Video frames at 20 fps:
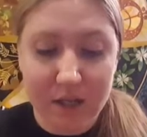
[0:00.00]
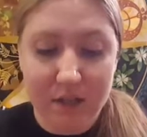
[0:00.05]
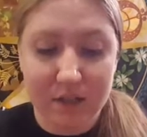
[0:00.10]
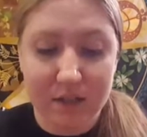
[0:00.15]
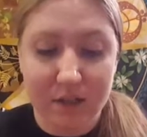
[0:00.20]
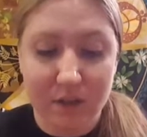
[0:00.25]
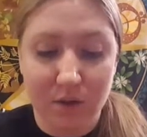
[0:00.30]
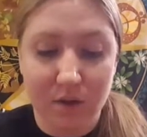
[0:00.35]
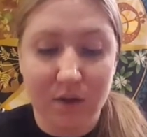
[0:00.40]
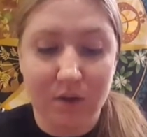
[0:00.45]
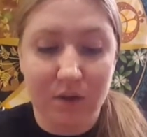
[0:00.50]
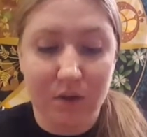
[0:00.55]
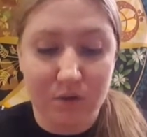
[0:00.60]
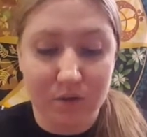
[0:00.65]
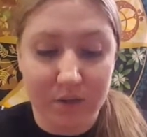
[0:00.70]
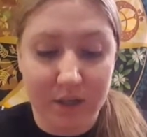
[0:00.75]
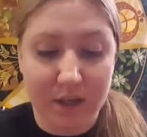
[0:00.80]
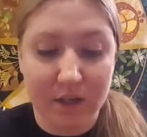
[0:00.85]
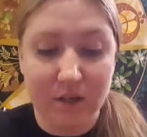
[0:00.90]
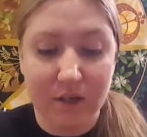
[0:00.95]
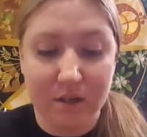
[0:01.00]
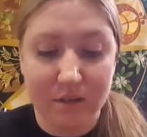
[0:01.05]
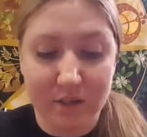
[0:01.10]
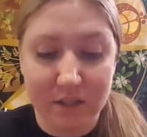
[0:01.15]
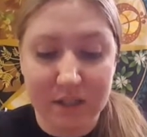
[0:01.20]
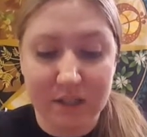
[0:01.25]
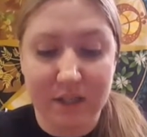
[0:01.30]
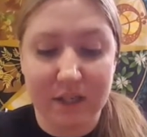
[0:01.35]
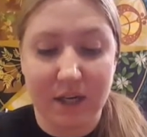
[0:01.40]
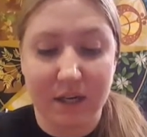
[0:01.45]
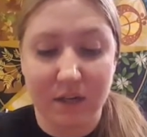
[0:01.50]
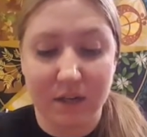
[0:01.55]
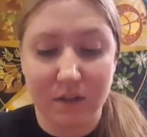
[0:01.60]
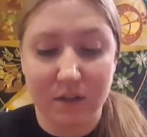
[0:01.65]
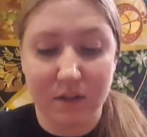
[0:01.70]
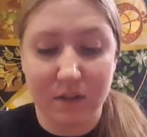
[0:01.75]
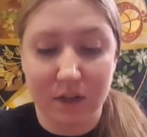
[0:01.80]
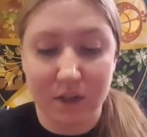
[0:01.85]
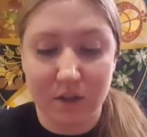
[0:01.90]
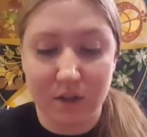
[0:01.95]
So the creator of this deck
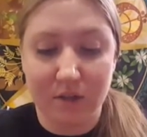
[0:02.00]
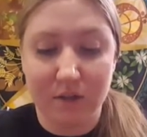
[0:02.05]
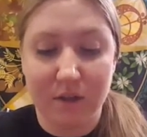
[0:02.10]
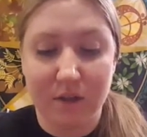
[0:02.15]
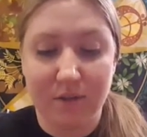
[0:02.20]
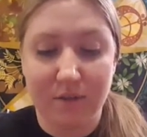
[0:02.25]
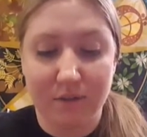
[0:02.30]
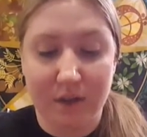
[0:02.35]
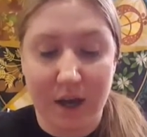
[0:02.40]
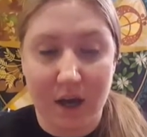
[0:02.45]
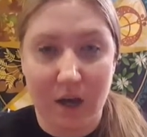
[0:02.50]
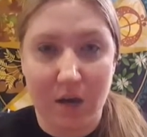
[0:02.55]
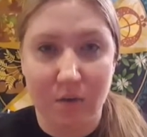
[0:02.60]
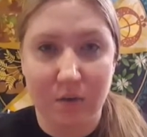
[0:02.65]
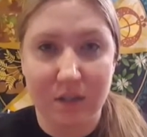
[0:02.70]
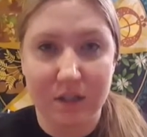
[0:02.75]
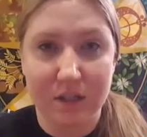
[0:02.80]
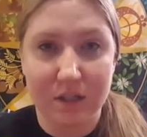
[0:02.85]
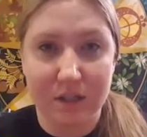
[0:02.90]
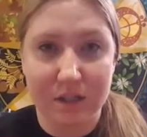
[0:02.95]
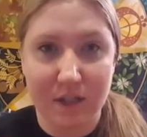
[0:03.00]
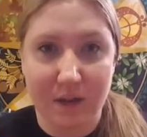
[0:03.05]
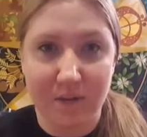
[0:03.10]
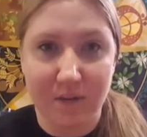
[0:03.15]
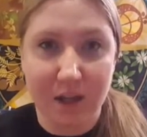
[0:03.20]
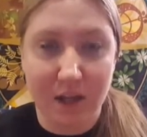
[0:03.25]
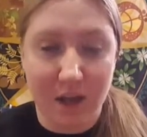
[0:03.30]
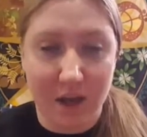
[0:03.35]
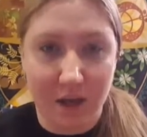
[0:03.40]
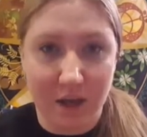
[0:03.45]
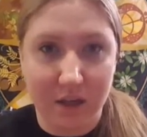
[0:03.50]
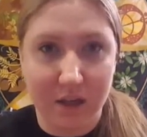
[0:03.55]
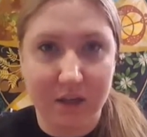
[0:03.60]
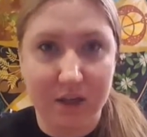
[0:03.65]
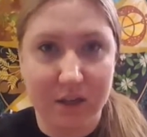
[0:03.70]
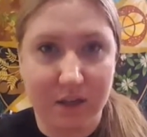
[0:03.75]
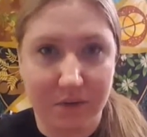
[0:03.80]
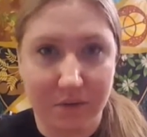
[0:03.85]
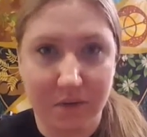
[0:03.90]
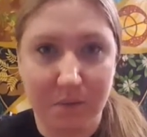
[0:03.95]
literally found
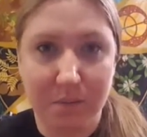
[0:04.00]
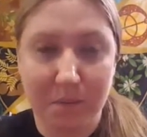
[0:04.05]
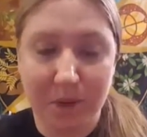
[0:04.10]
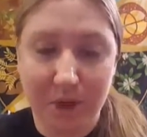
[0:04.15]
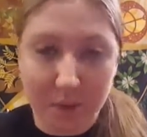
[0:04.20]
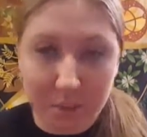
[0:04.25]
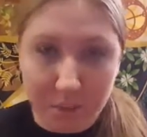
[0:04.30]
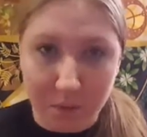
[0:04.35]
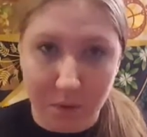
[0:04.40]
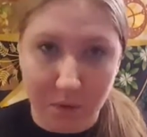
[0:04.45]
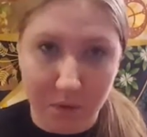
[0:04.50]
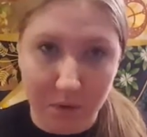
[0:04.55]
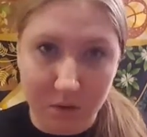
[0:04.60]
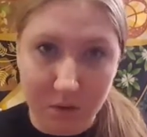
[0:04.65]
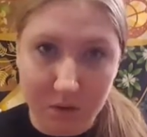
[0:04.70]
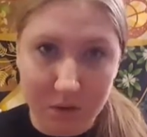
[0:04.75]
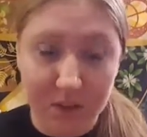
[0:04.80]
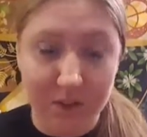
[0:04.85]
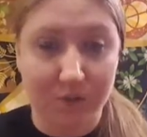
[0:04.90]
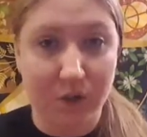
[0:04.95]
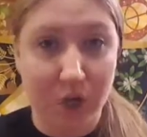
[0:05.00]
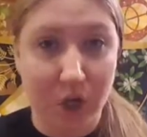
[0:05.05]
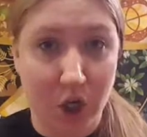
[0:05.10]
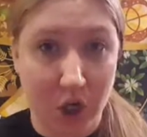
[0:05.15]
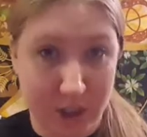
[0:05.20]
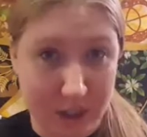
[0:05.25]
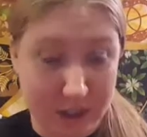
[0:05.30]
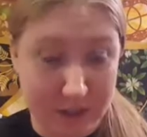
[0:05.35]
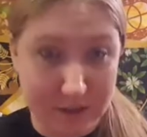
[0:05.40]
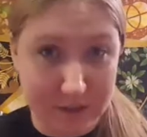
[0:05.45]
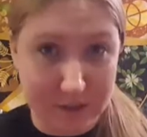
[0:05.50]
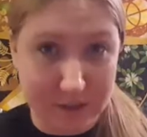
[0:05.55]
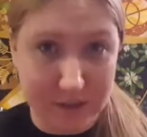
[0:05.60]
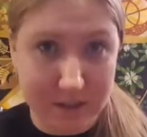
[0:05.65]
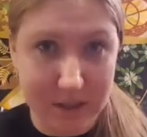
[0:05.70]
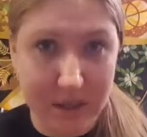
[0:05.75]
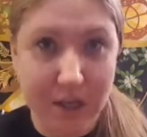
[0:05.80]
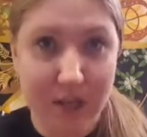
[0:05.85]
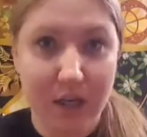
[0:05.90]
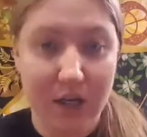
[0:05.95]
78 different people, different
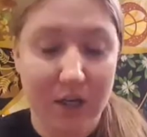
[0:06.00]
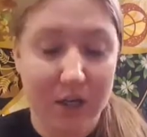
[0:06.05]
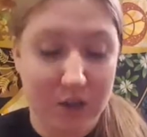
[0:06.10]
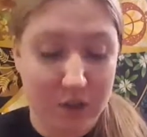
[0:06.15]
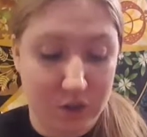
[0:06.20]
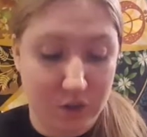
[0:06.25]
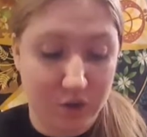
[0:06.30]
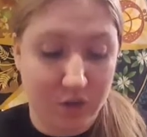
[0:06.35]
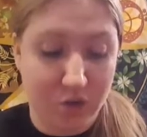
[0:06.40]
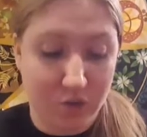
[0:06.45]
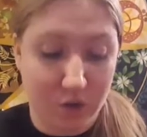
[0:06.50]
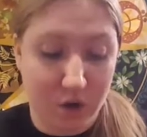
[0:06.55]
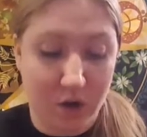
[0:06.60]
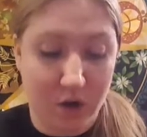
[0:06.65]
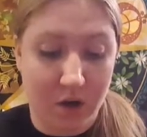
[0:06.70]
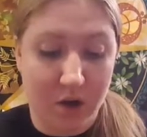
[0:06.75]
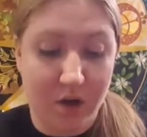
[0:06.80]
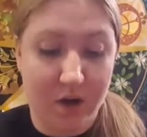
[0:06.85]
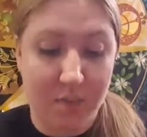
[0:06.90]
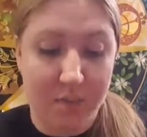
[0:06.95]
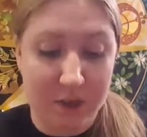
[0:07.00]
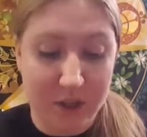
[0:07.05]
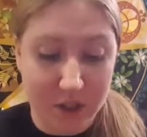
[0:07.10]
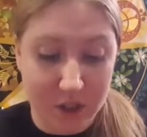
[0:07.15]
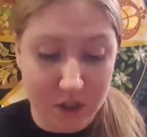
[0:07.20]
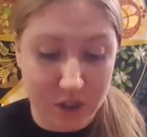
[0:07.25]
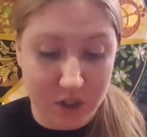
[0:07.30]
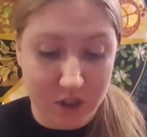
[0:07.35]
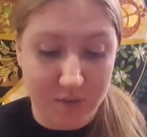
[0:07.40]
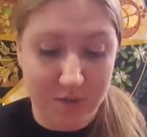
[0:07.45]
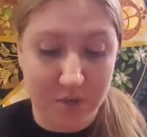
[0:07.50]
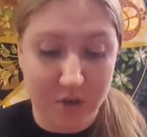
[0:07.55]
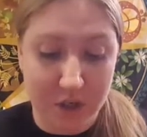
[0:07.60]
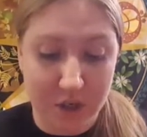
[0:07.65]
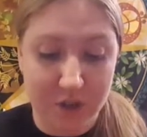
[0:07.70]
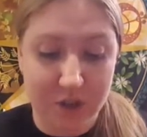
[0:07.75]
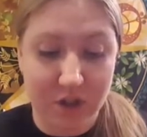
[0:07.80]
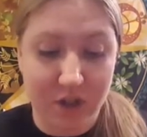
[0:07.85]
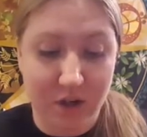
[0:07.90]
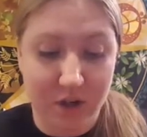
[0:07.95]
artists, to draw a picture for
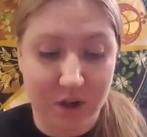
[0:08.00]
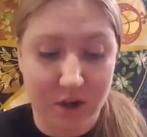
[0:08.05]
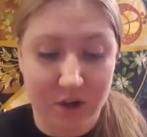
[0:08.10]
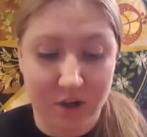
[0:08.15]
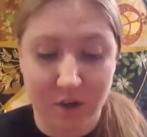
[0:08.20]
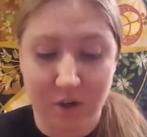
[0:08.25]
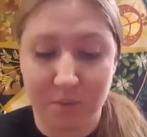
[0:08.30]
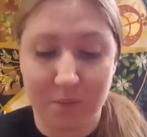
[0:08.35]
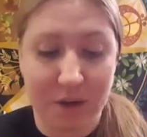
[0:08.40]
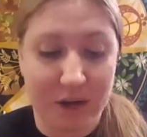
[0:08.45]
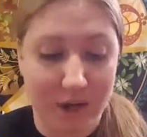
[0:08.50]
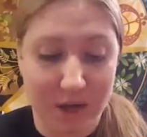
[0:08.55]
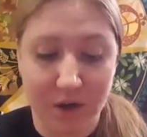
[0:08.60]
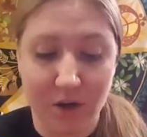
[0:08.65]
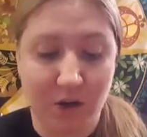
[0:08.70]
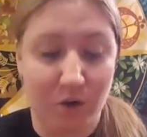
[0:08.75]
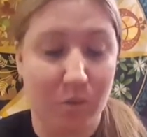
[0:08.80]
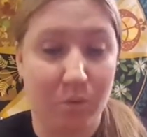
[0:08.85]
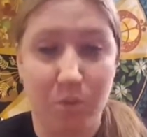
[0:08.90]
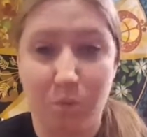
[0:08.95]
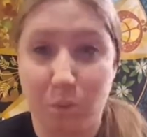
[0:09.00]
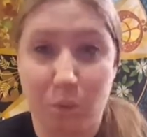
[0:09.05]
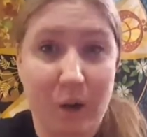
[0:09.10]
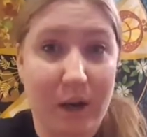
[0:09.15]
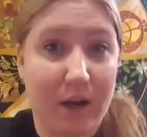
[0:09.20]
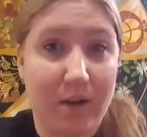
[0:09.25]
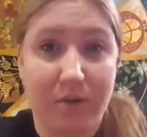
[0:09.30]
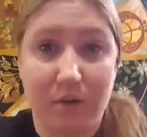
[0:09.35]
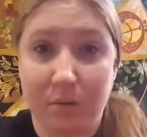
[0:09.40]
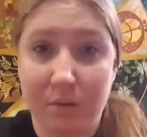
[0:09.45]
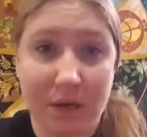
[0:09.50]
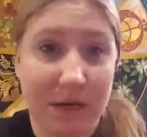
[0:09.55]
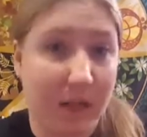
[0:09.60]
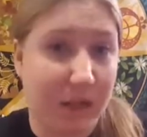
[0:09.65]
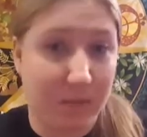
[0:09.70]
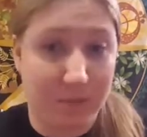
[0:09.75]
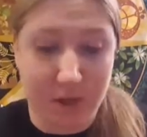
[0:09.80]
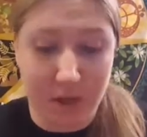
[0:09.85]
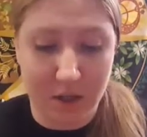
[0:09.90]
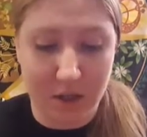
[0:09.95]
each card or paint or whatever
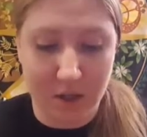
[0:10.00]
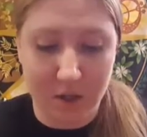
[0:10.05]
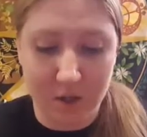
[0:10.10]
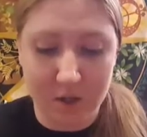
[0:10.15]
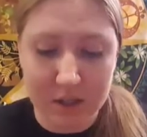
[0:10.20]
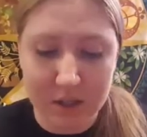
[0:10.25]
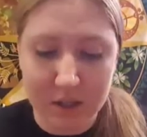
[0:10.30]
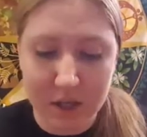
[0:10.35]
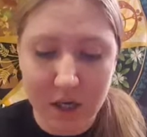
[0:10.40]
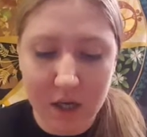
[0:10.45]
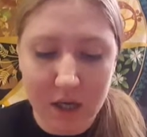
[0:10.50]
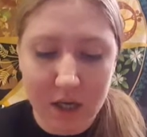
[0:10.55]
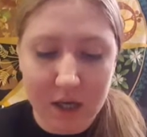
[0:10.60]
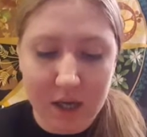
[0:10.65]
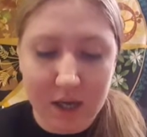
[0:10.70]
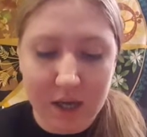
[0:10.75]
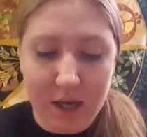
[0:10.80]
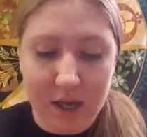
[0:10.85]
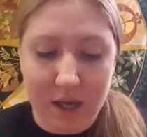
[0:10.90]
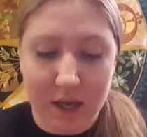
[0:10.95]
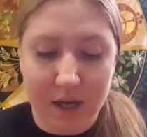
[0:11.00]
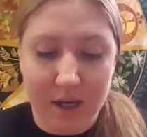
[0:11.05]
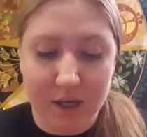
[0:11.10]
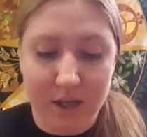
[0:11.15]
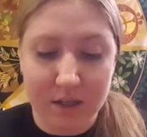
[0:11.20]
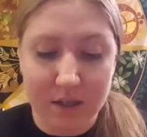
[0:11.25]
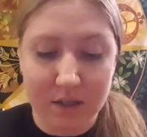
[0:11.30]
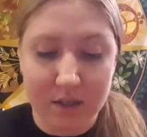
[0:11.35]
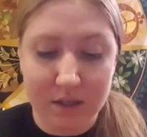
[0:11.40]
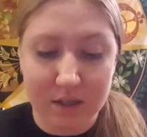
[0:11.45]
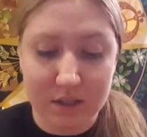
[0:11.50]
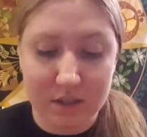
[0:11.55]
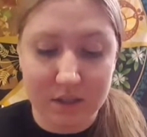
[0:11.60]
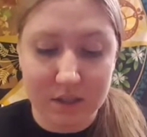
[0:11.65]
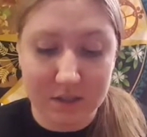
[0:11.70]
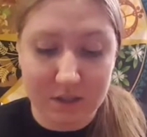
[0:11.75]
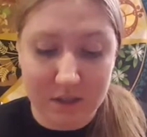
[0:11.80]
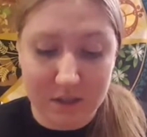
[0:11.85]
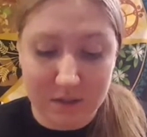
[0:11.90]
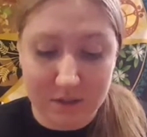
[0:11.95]
medium they used, and
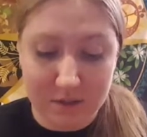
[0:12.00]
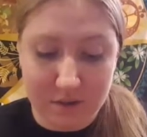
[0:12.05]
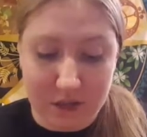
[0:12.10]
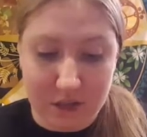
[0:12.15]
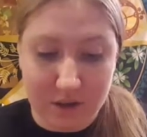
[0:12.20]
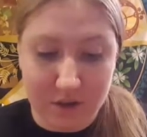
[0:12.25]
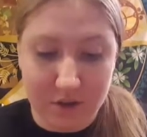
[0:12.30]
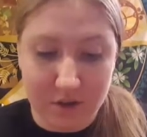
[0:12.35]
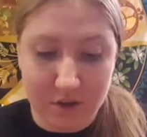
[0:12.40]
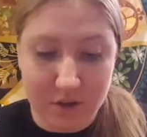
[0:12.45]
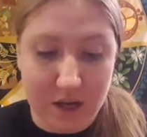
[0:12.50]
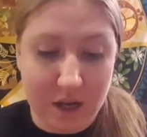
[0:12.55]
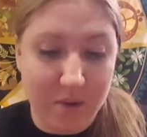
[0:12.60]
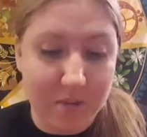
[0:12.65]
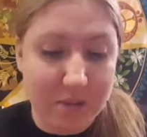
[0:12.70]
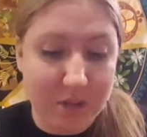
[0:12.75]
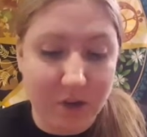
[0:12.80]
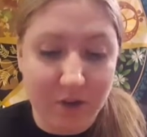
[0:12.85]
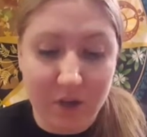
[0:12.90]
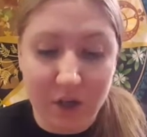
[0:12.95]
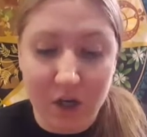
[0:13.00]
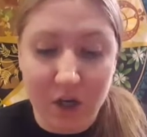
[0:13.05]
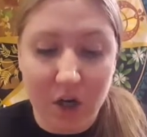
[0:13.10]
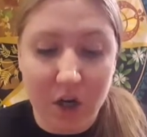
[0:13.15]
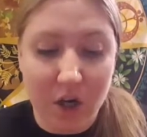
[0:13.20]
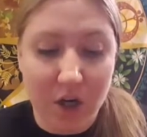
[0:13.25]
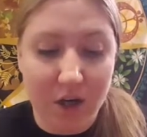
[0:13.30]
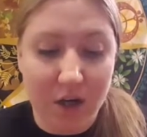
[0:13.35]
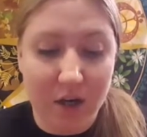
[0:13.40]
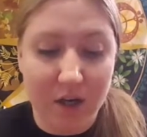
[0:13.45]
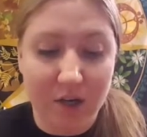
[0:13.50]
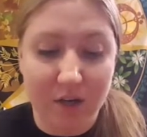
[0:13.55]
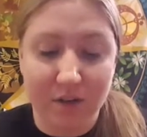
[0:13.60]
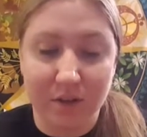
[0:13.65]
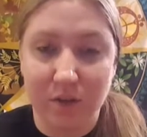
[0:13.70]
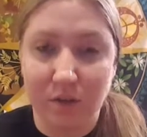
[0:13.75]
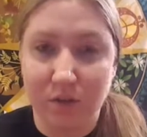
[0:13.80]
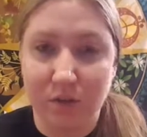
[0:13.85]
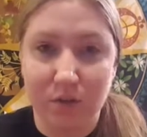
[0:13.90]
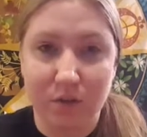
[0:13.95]
like their names on the card, a
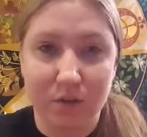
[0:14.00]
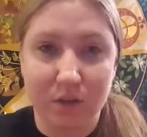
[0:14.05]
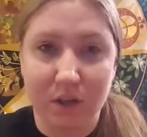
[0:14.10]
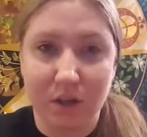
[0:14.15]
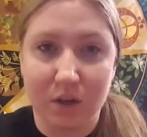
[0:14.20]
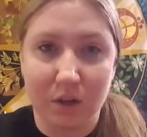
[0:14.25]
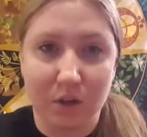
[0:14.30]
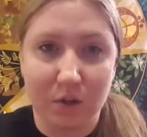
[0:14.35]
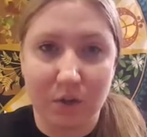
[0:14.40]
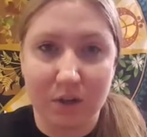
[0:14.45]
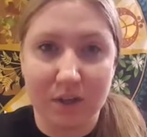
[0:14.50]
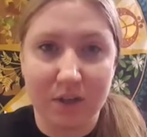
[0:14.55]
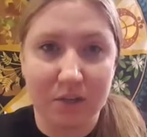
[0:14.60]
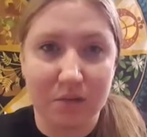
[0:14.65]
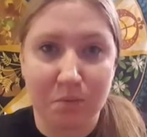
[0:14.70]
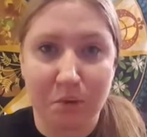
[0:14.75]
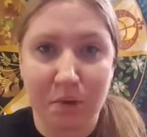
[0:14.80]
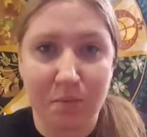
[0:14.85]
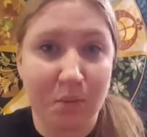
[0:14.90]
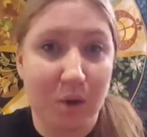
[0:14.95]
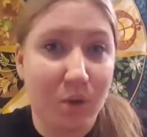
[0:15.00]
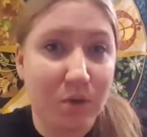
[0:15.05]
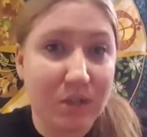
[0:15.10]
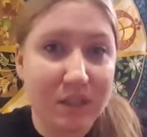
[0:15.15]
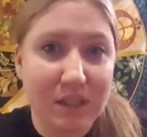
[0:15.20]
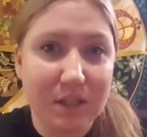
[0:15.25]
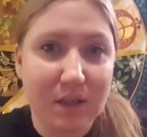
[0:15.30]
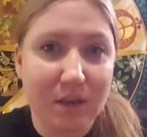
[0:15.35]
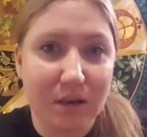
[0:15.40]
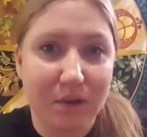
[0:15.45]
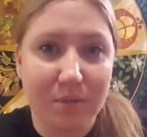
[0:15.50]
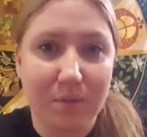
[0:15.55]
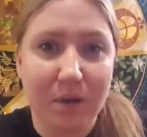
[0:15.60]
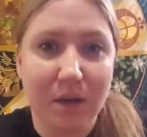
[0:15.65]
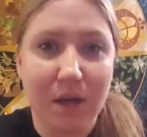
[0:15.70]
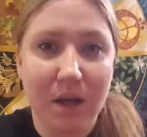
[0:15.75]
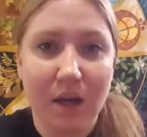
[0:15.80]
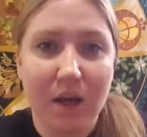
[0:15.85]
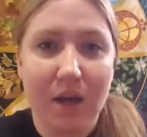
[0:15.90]
little, you know, it promotes them.